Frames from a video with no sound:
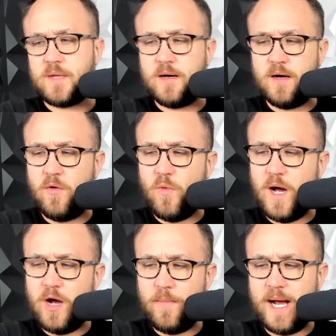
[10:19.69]
a
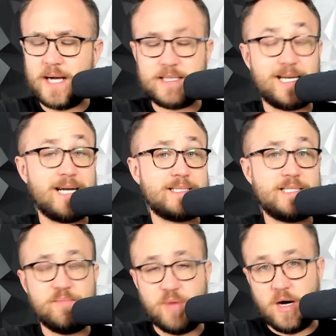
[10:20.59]
while back. That got
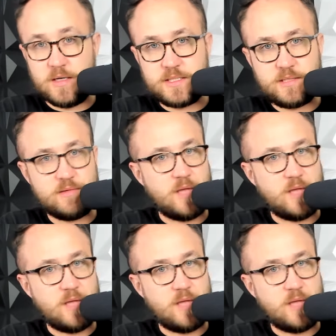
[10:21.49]
debunked.